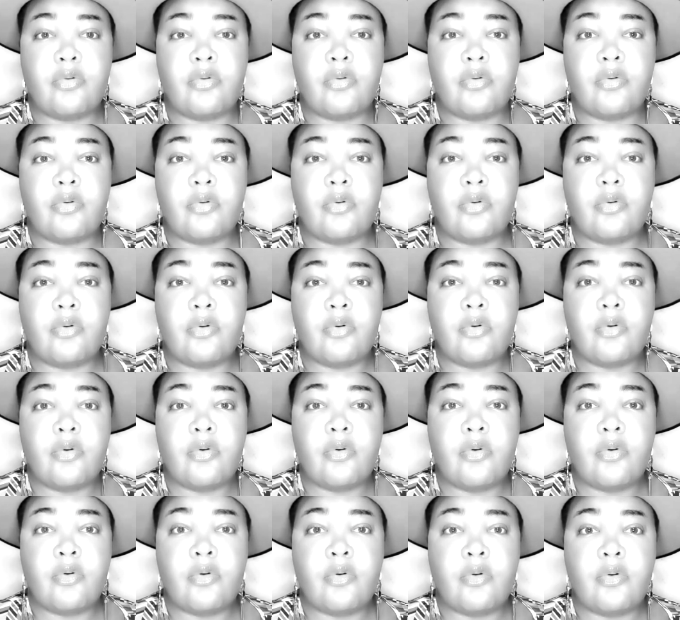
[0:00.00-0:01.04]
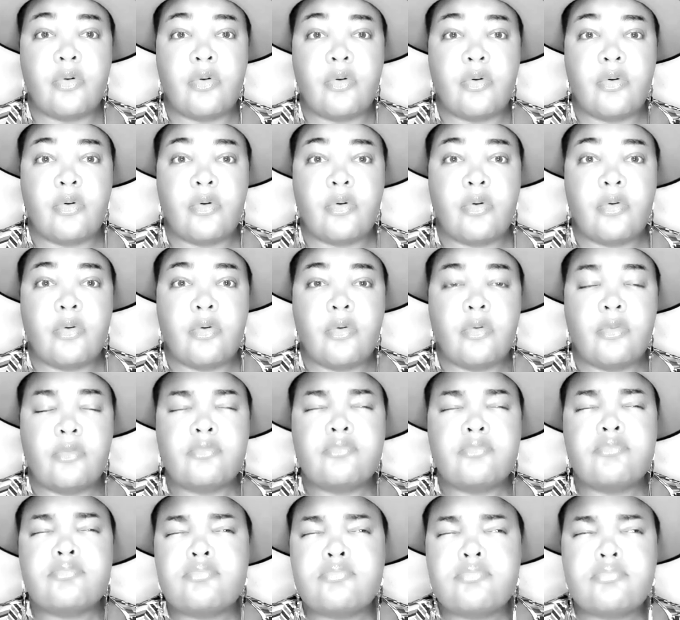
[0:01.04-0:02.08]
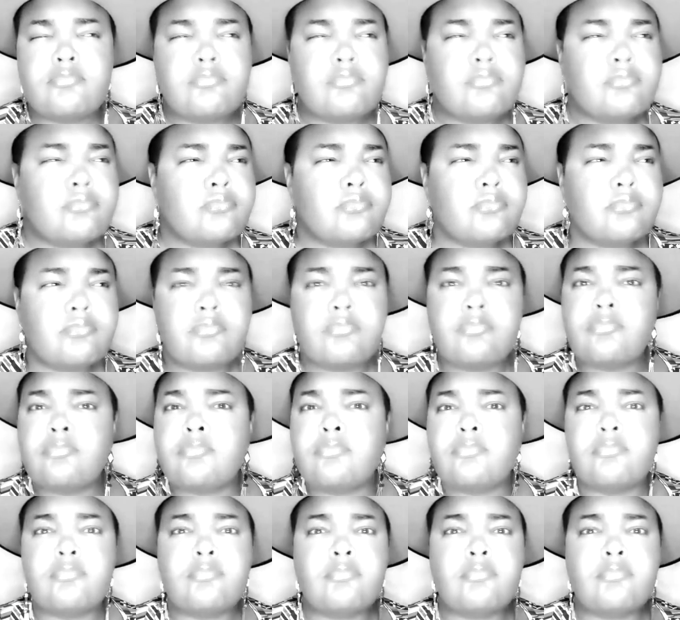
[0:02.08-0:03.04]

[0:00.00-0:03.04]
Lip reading: Nothing is said.